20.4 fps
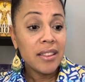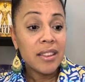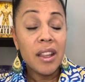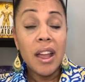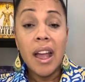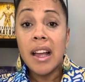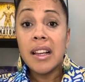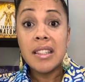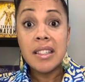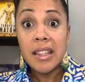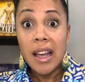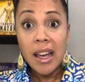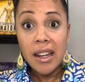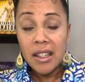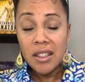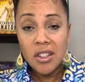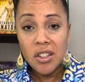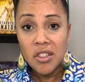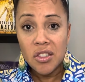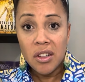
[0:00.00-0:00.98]
Excited
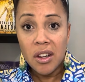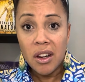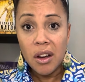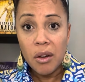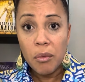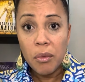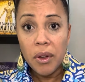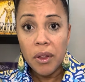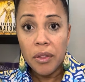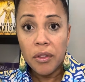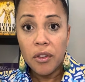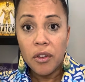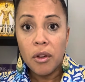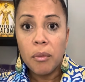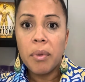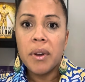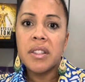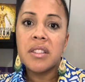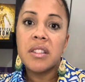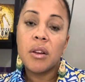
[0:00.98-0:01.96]
to share it with you,
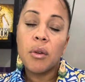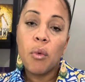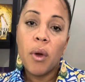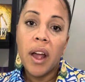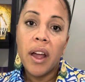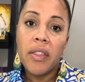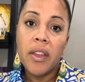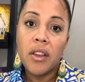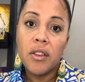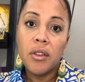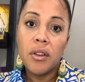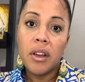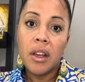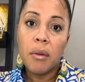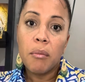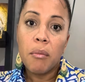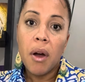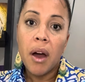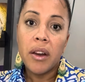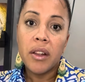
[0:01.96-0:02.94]
but it's a way that you can
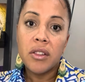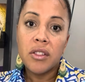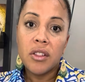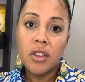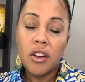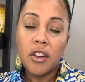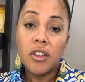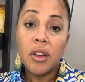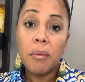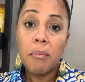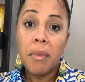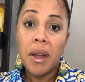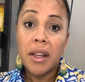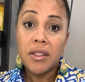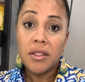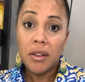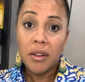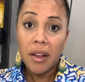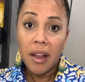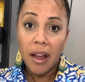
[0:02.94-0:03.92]
monitor your
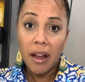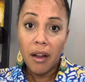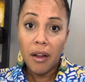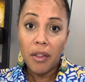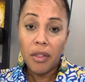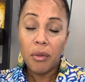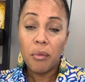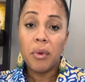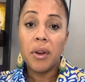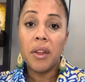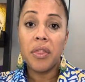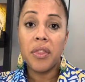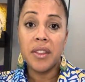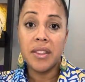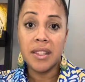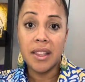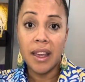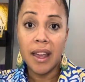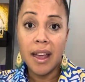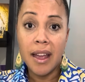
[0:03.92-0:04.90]
mental health with the
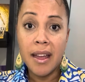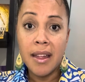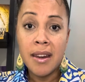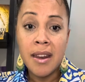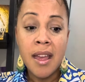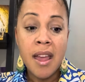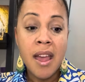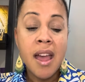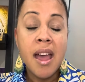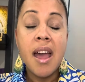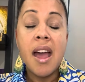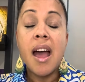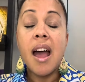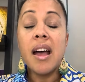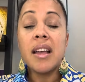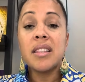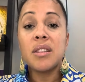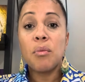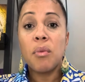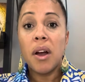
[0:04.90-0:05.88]
scan,
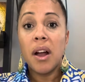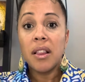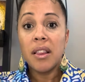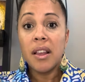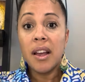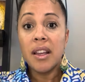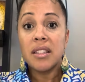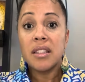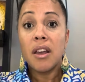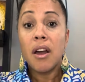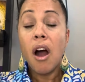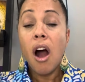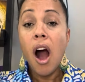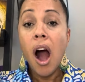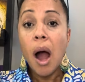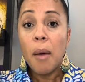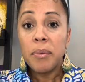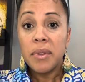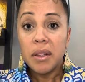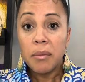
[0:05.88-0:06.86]
as well as
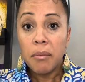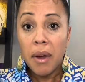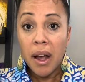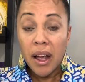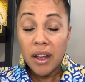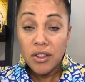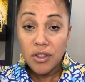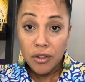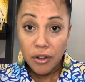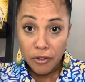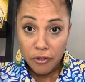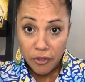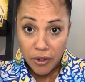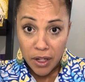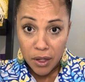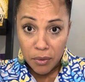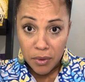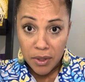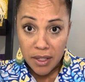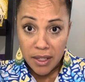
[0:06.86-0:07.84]
optimize your
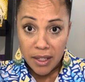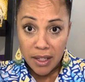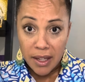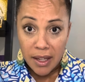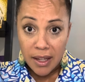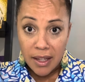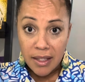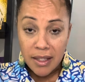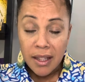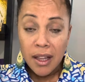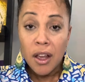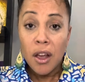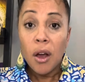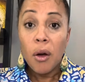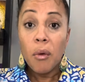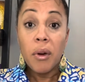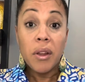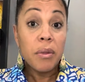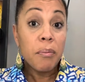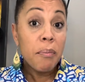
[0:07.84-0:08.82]
frequencies
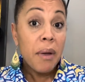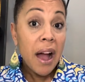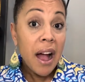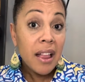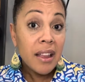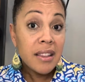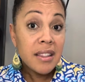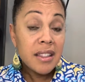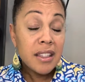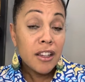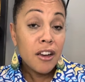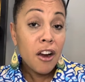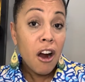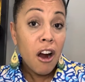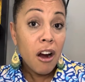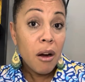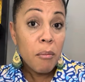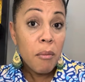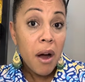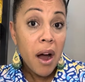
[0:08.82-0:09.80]
with balancing
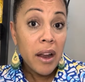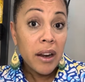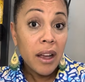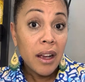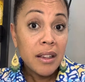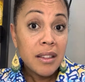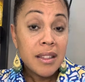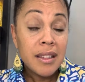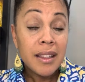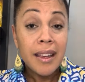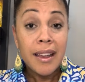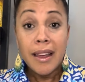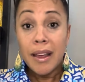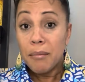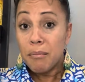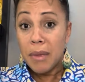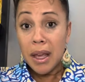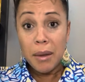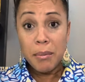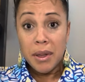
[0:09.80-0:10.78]
harmonics.
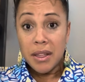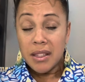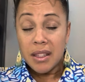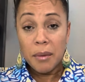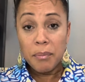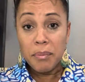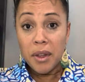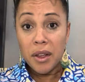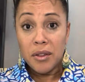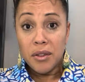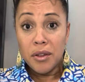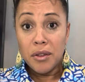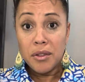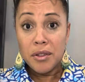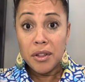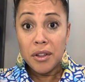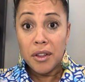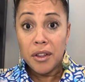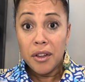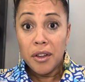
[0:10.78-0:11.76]
Maybe something new
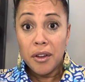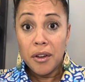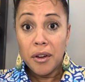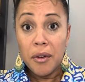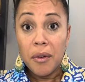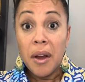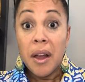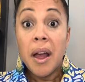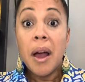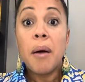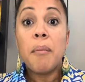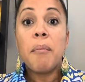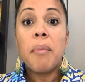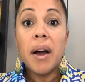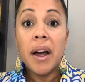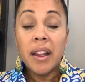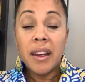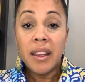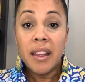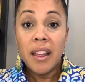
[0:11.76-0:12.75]
to you,
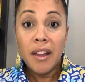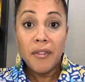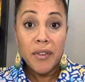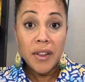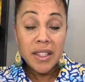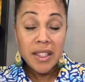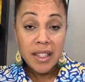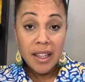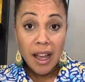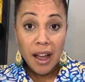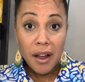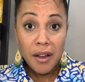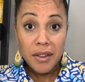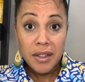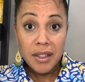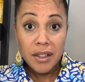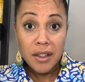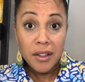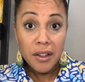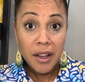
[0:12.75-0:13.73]
but if it
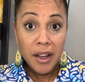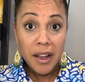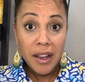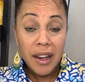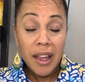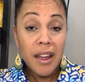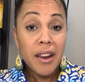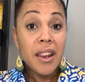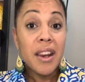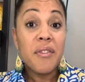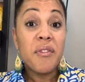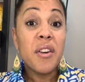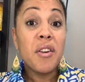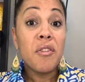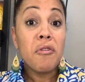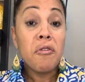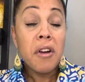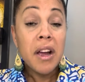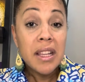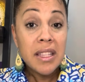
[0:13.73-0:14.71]
sounds good and if it
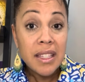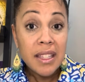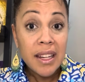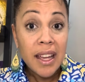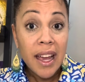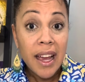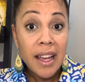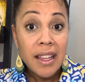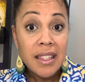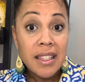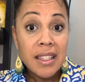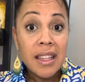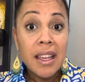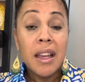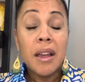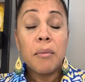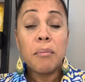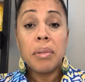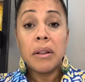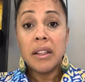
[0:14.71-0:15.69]
resonates,
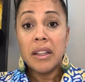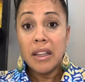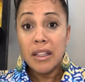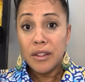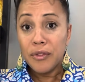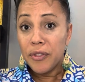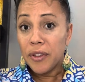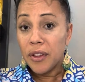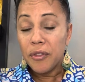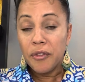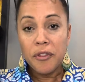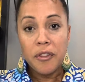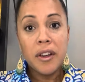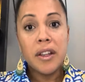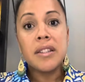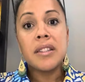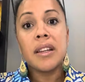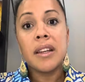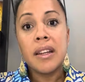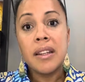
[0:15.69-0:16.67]
please feel free
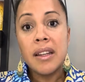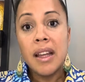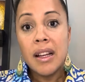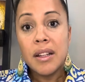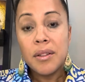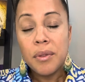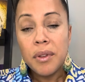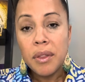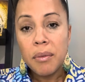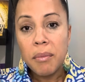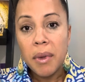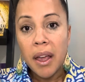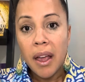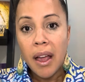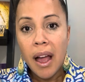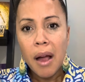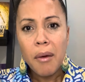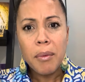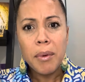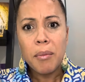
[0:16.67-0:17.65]
to connect with me.
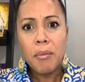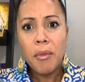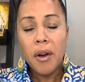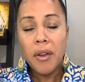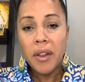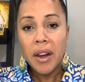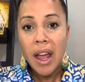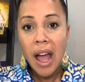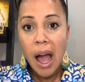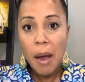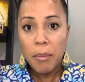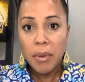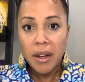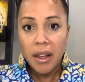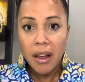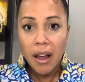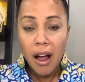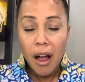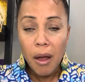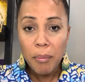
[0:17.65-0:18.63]
I'll be more than happy to
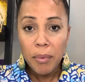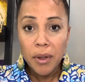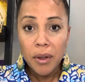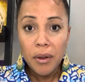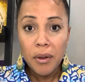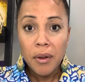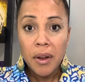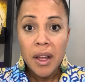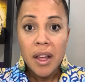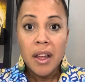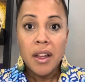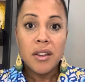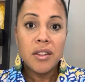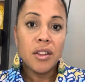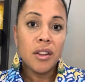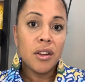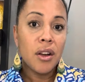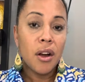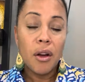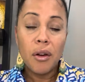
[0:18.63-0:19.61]
help you to
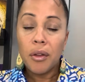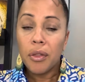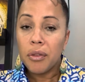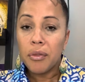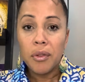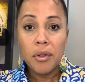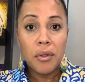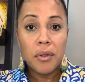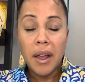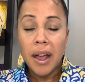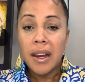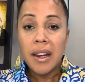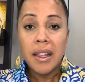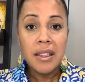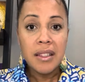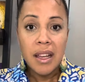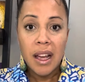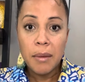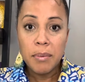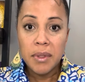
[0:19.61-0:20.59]
go through any
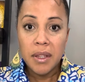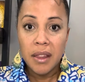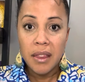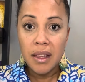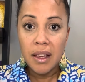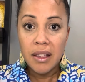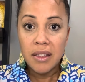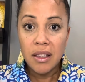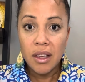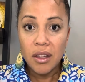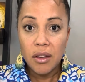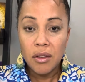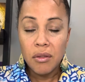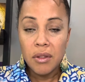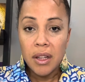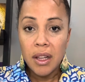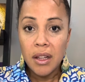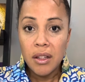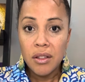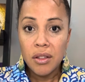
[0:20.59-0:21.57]
types of things that you
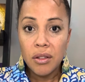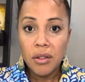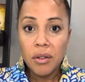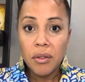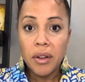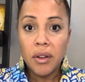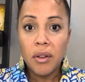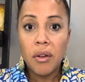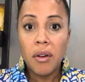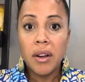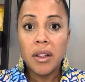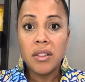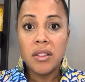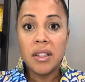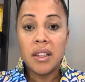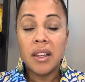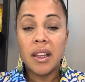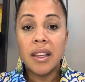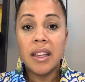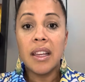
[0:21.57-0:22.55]
need to in order to
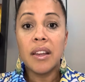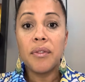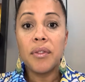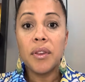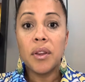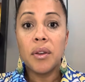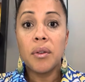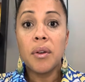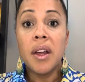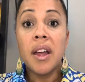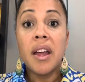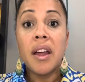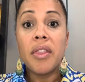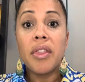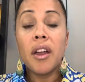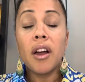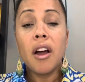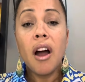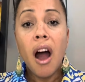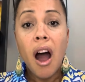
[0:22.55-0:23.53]
give you
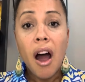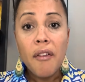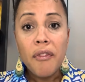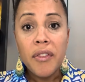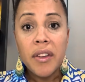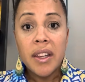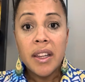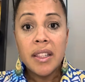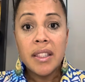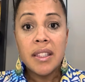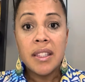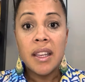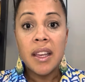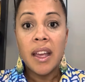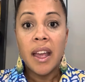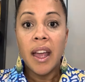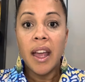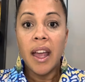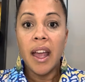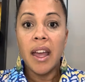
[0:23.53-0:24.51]
the confidence
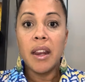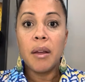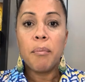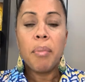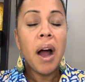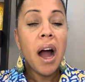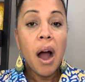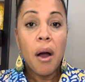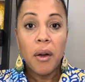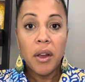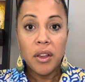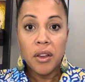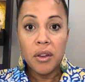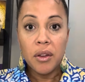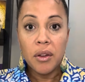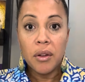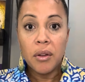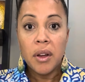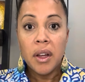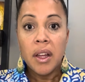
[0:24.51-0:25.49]
and empower
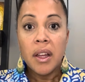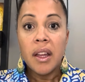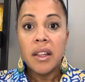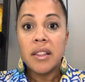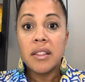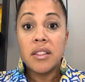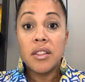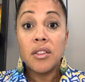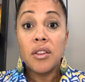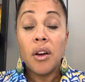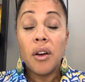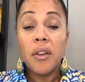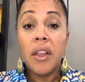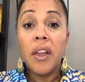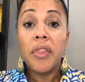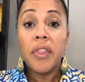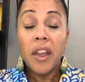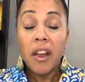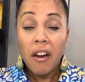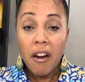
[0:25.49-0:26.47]
you to know
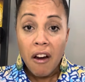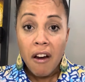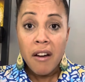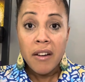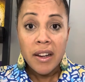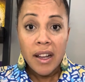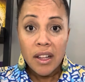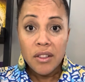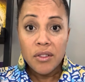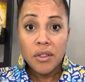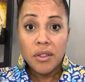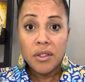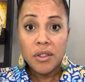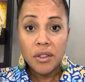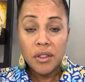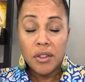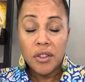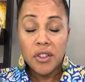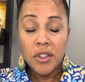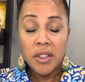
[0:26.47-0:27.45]
that there are natural
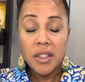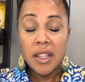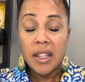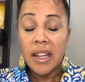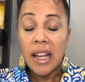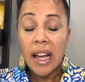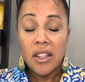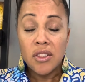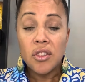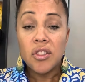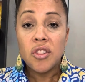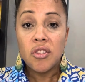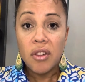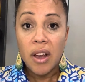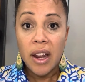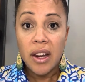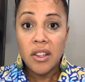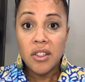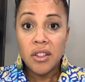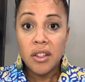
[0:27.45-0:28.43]
solutions and natural
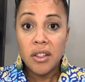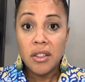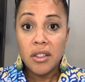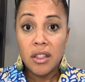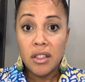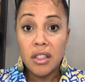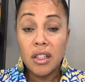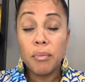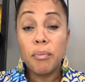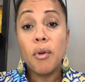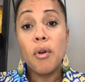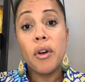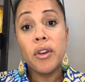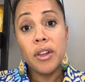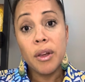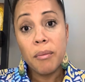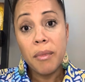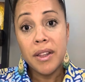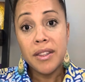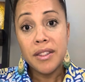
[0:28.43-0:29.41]
strategies to support
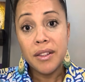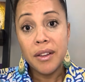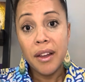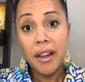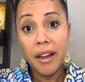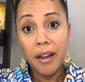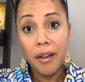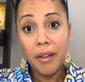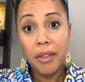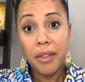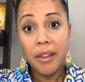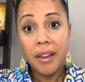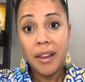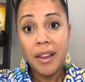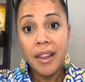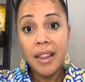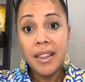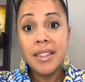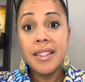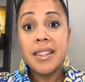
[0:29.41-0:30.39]
your mental health.
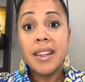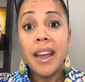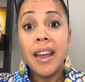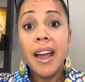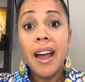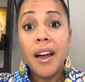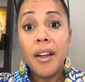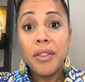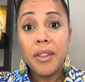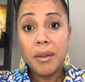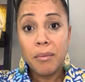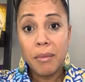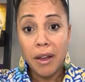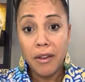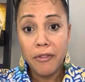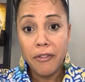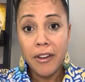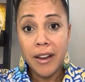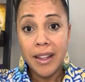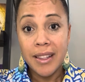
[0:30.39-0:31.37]
Stay healthy, my
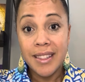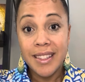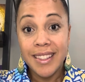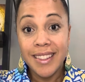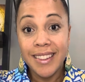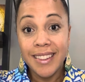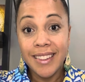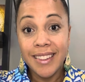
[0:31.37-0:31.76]
friends.